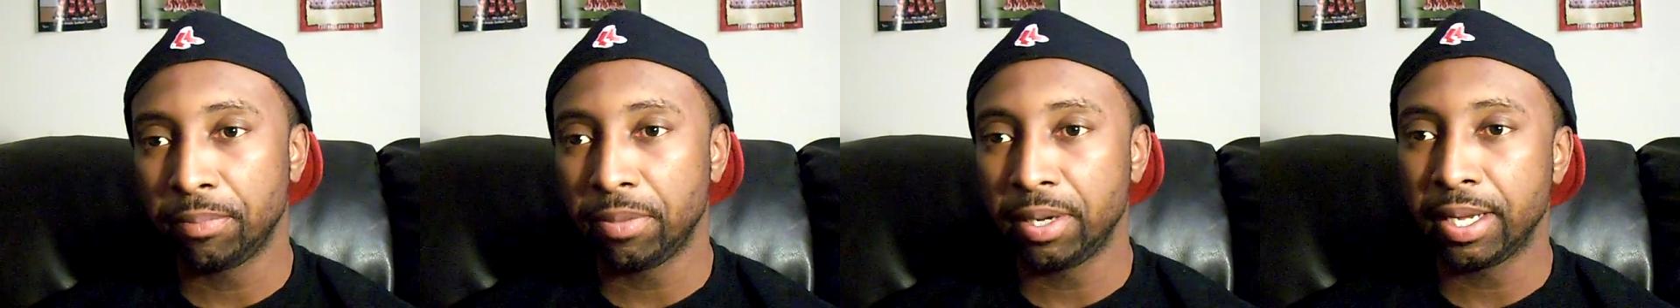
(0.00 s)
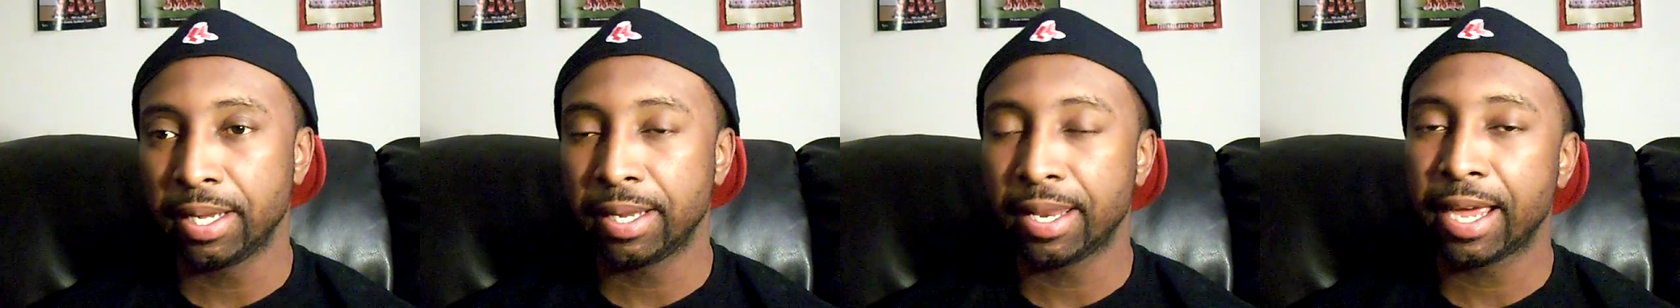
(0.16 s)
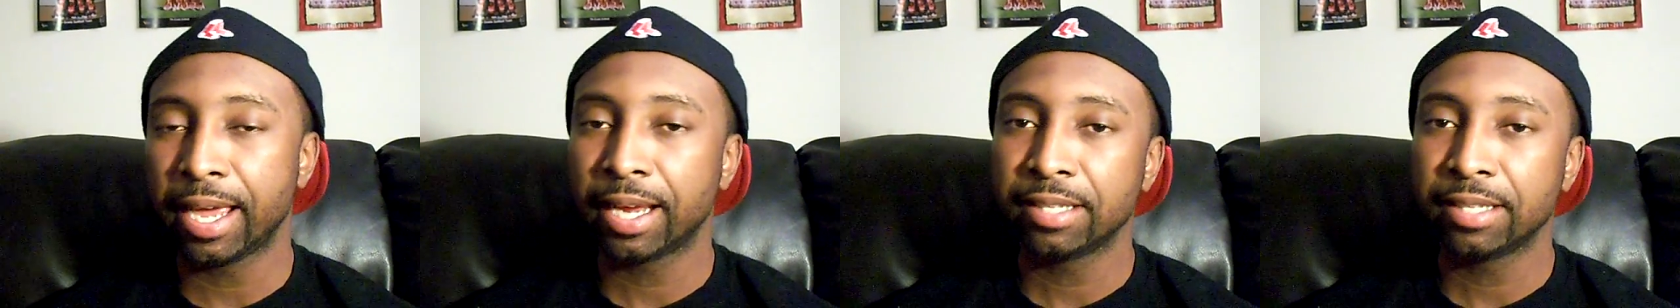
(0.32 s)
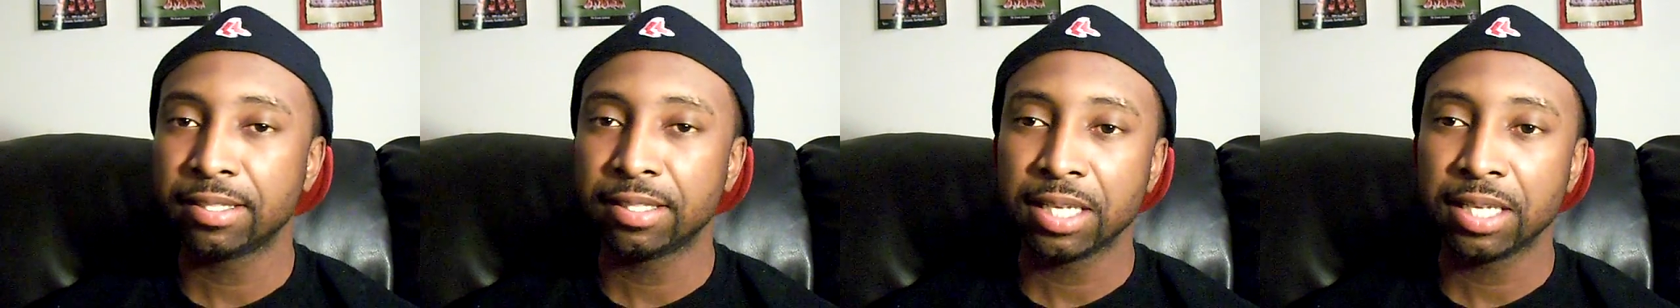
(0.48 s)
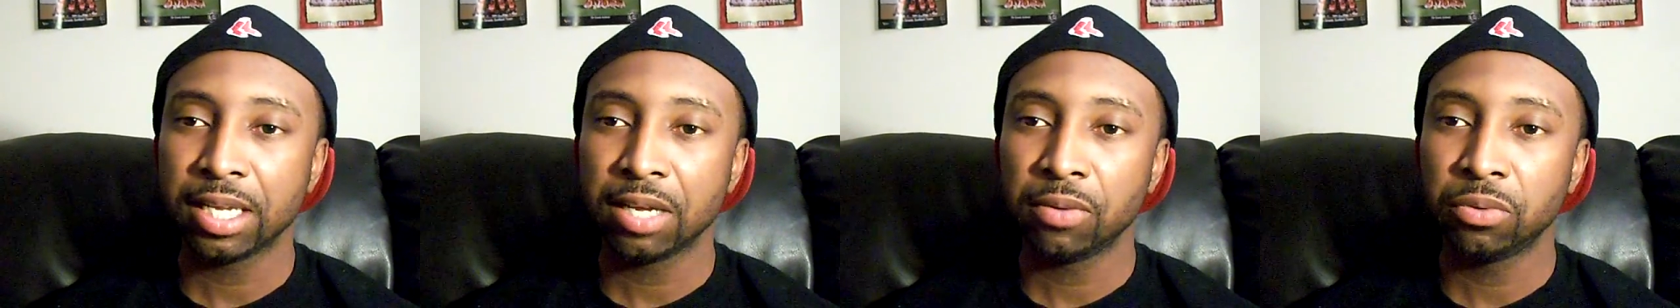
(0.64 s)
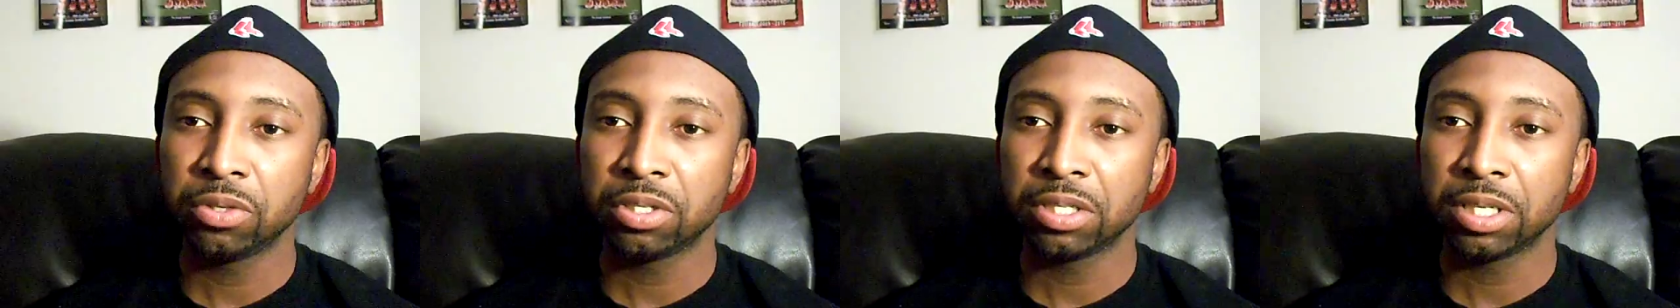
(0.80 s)
But like I
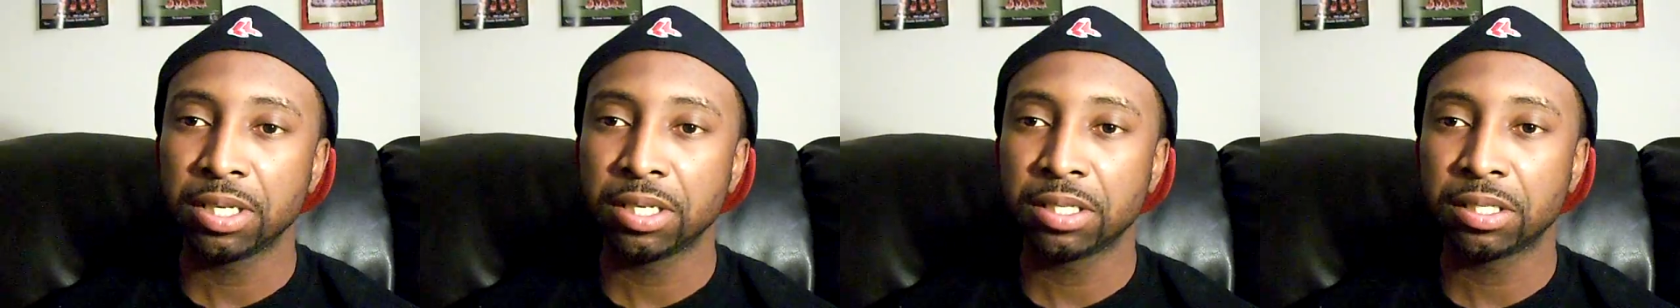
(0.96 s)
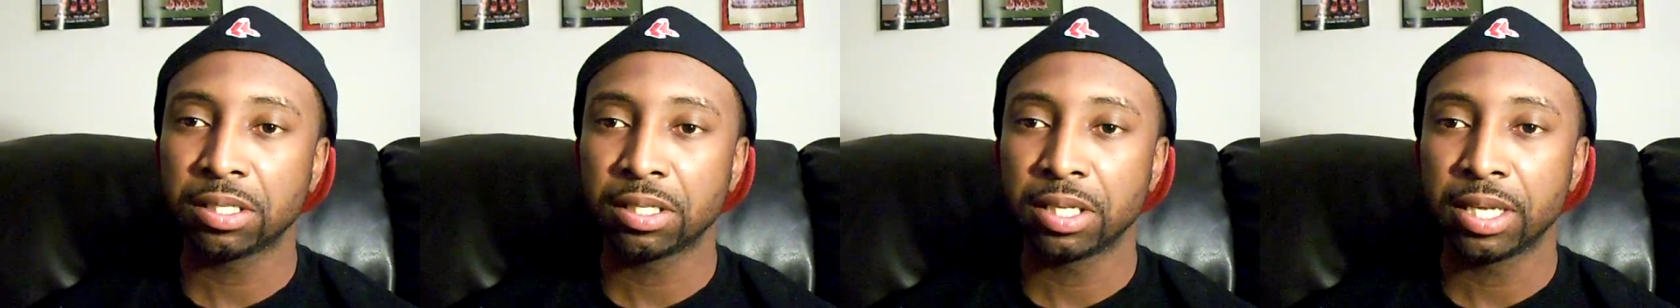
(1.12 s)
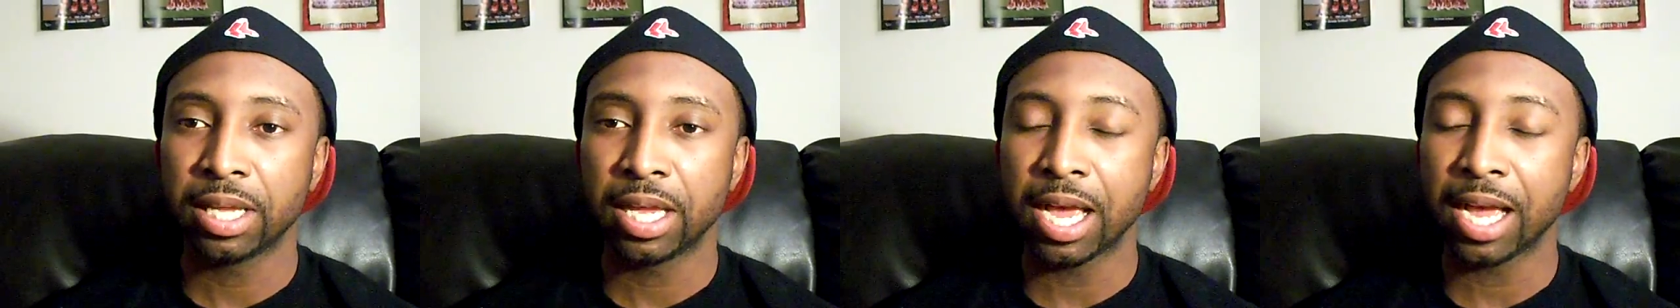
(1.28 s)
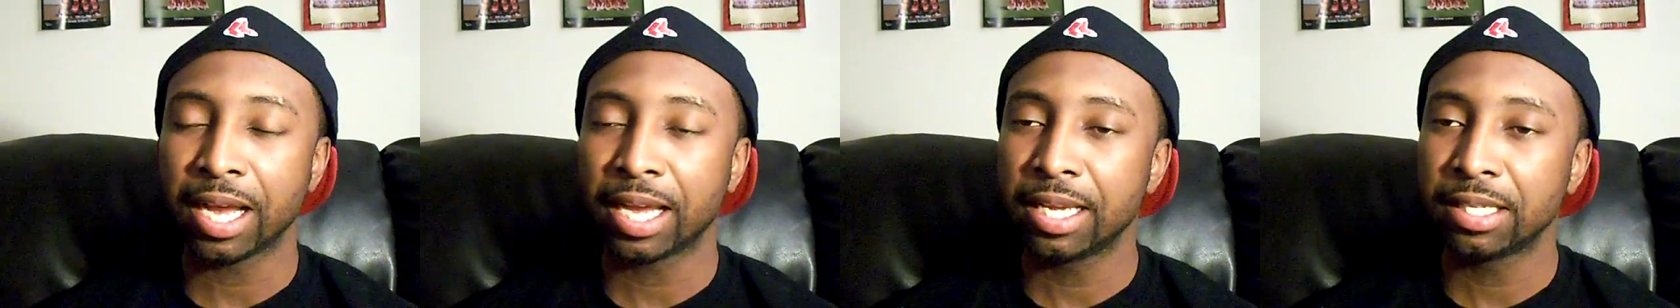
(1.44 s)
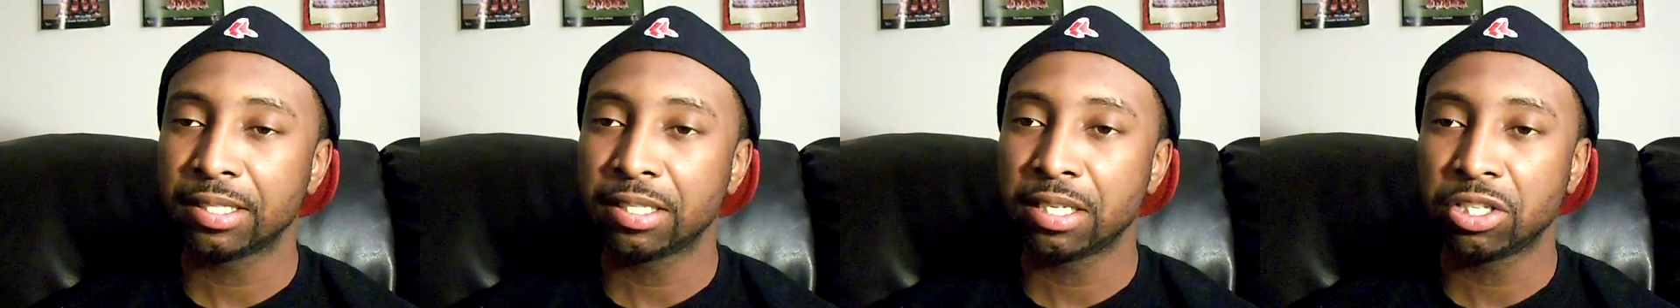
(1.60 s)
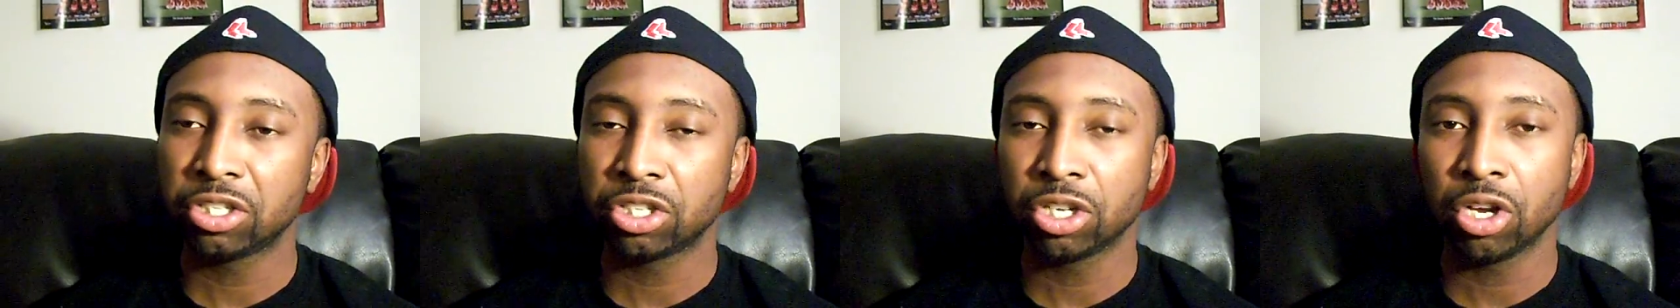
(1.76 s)
said, it was just, I guess it